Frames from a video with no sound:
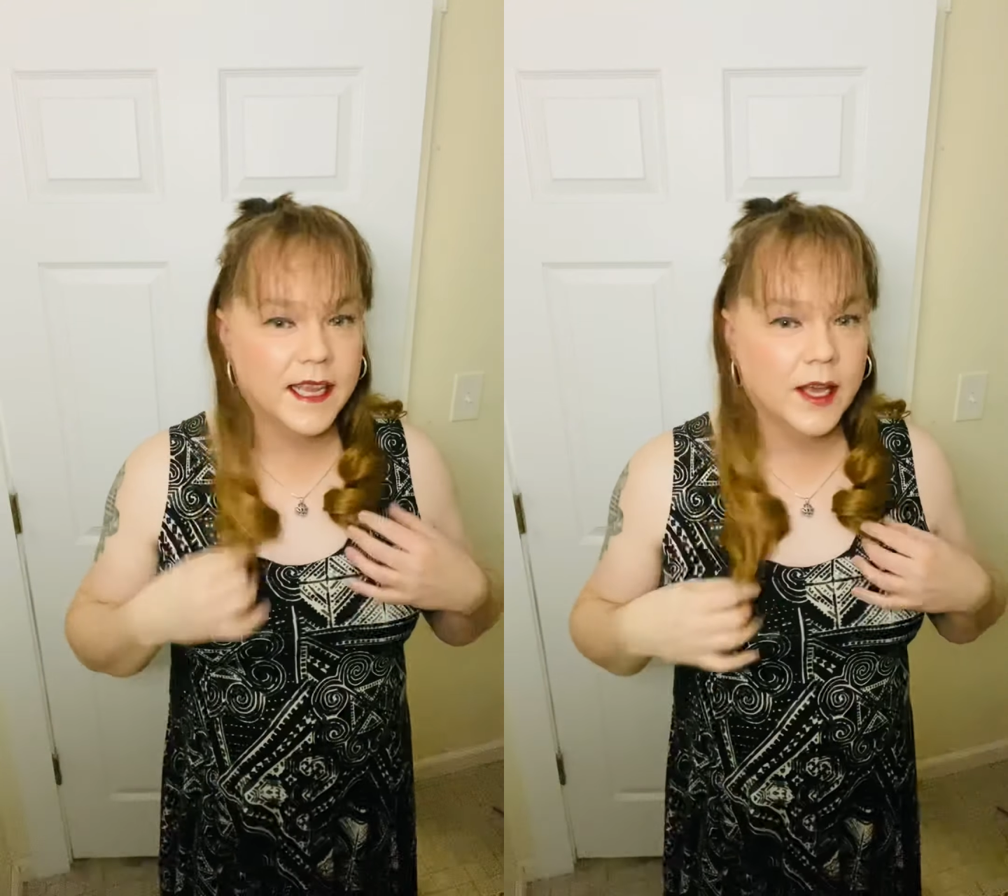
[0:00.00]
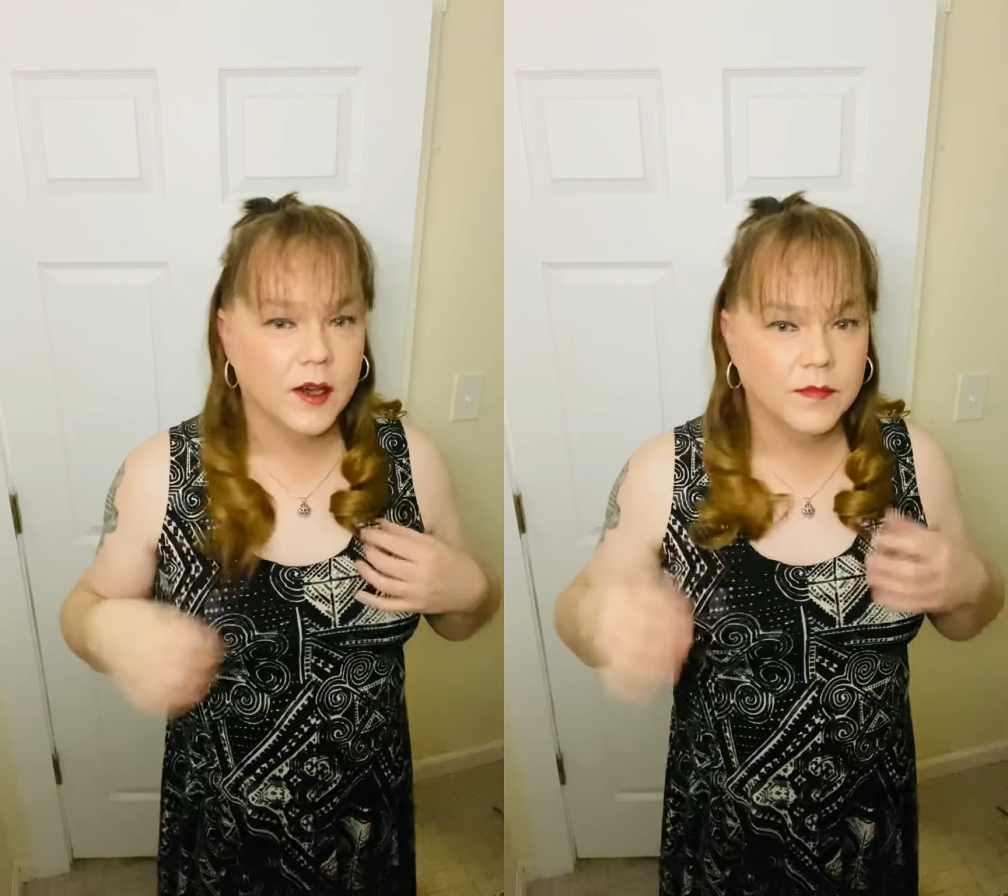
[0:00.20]

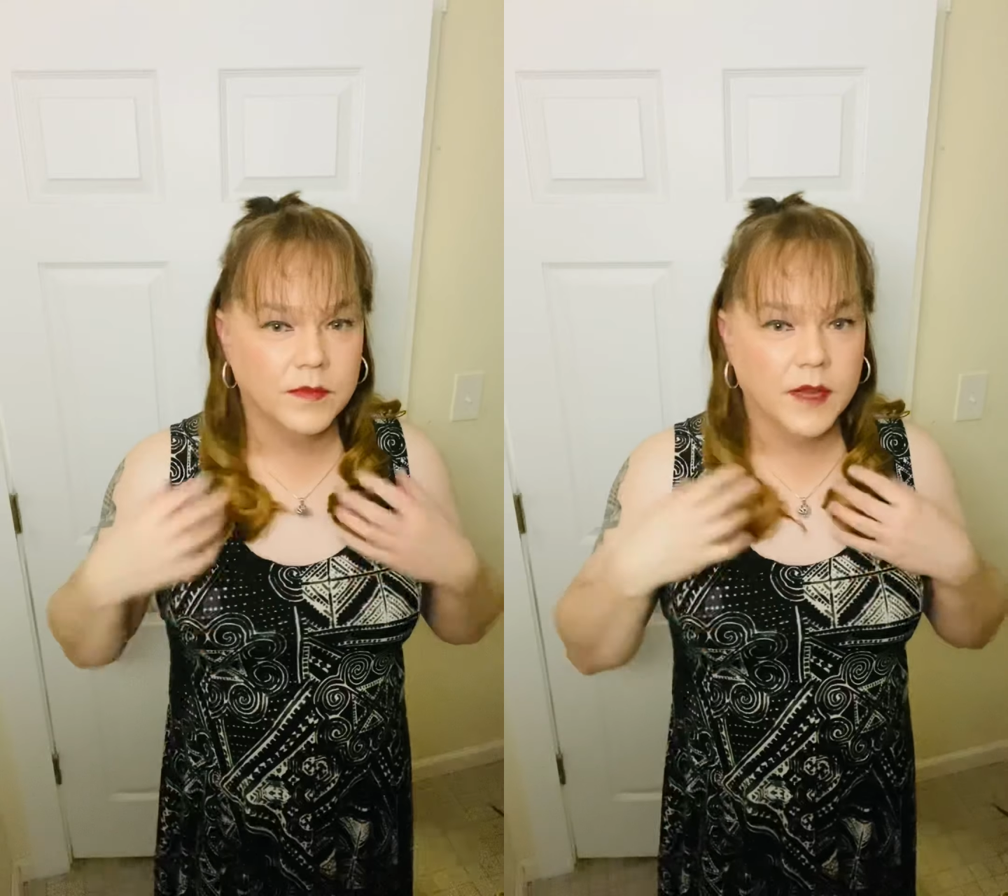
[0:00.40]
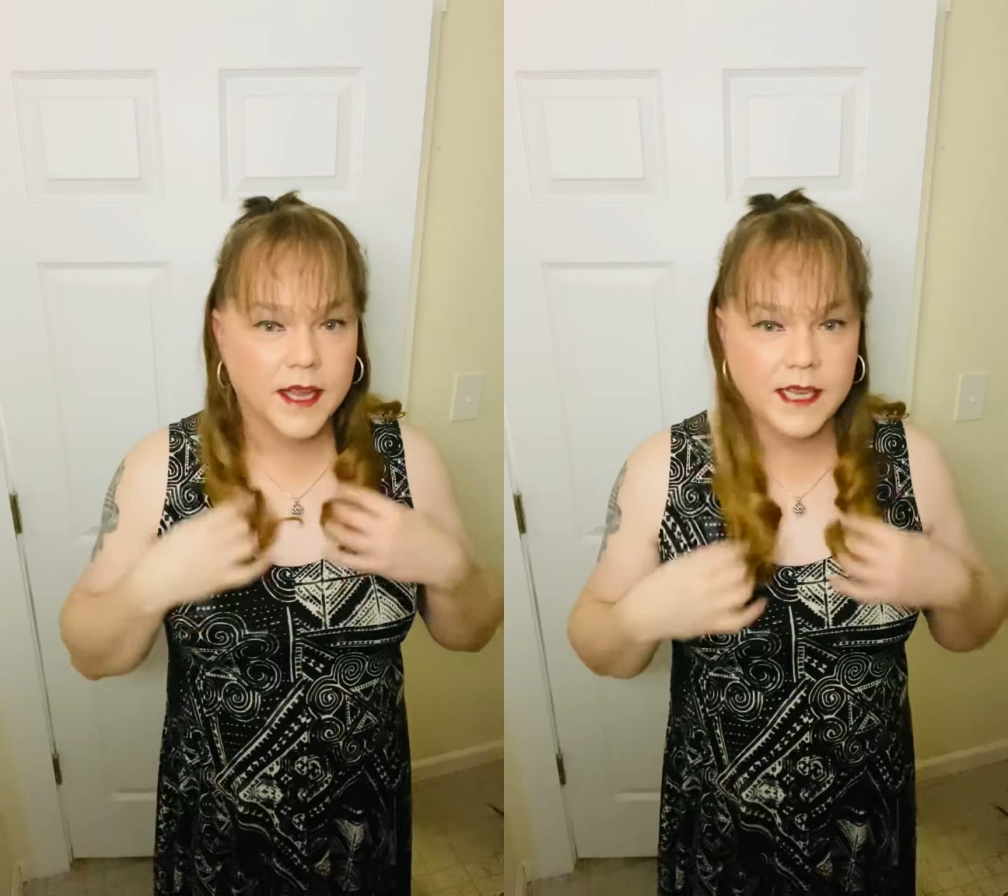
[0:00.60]

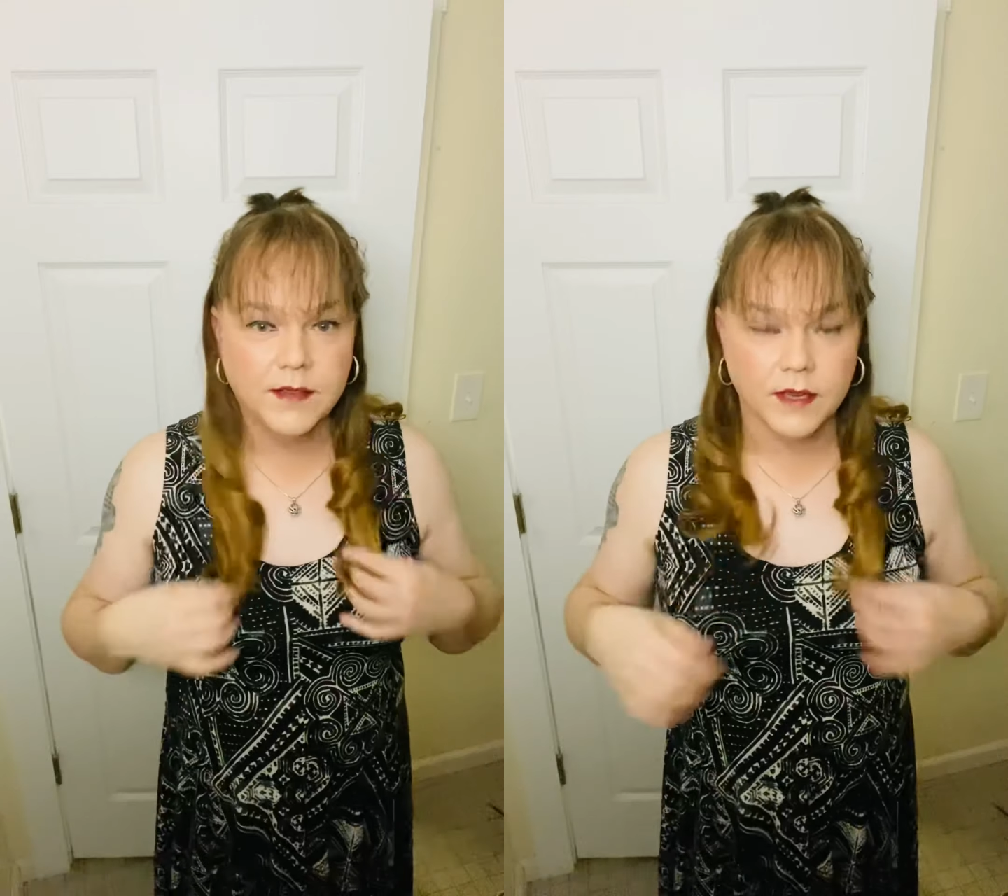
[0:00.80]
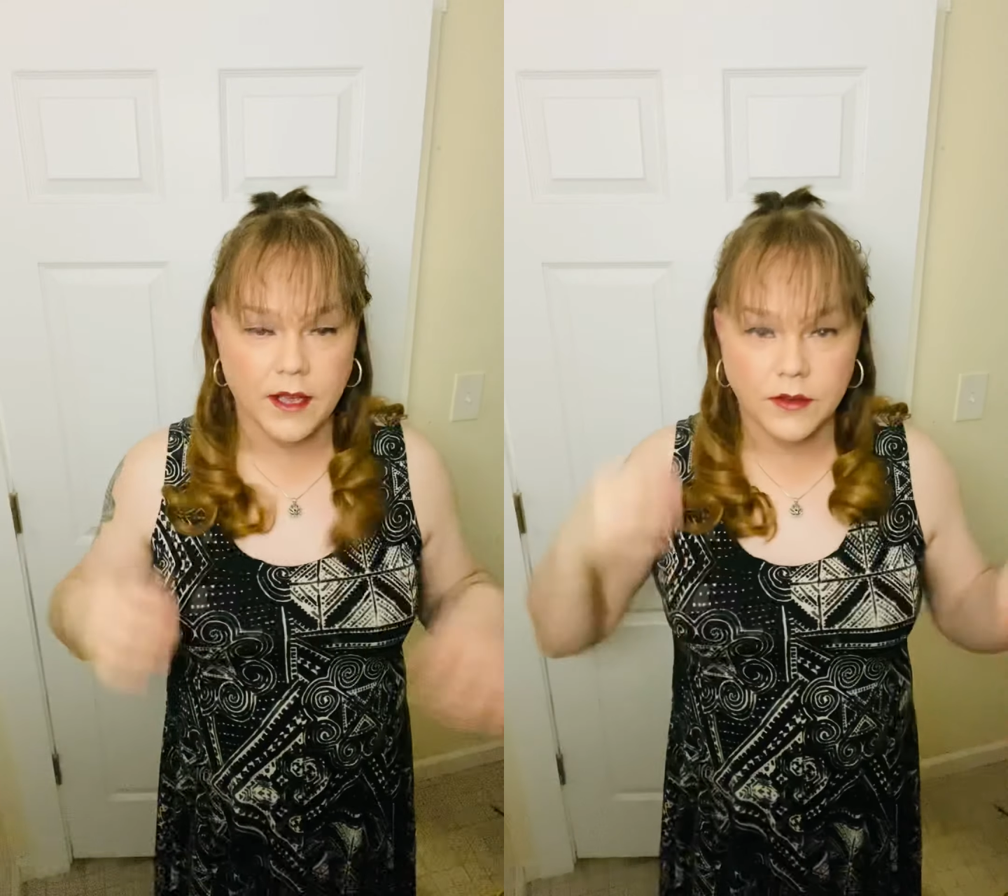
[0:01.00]
help, kind of
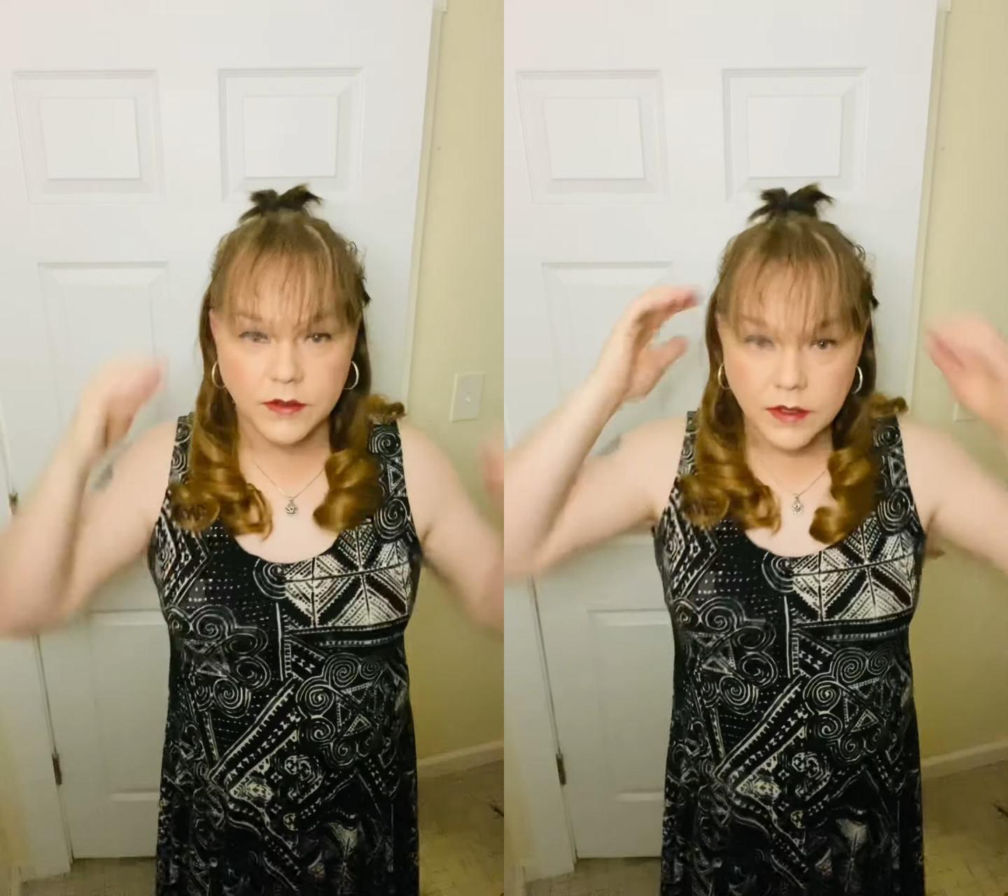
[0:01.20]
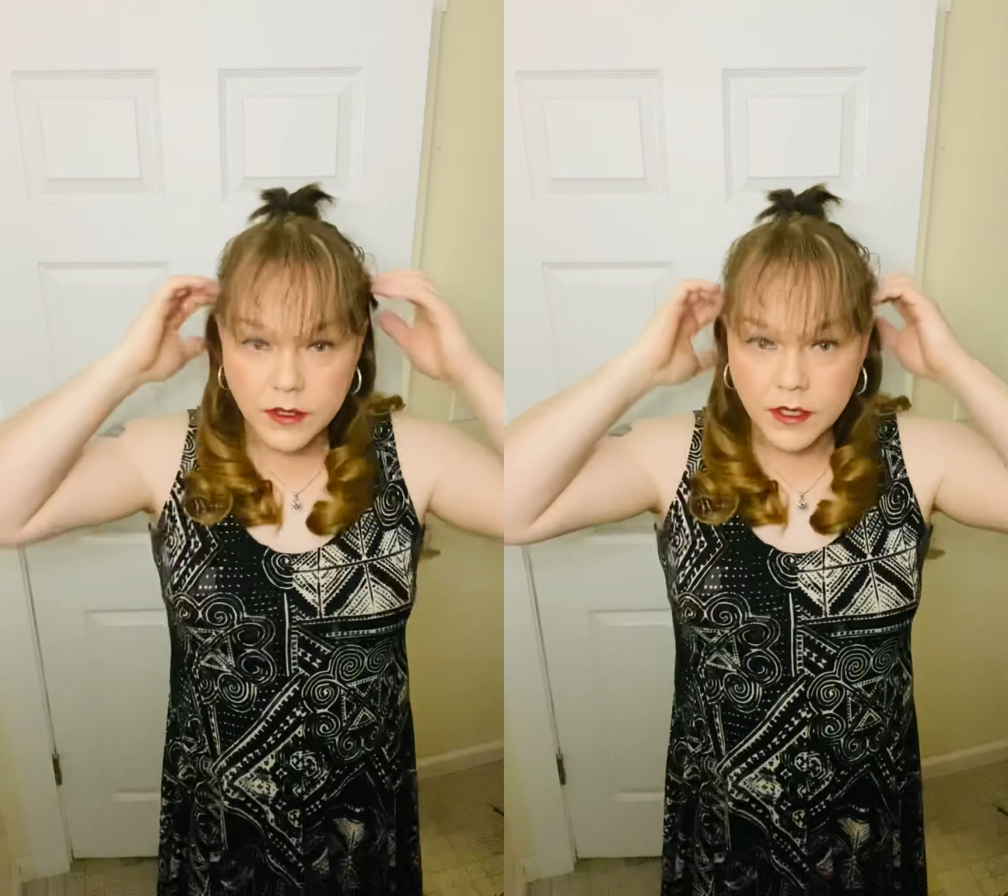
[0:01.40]
even out.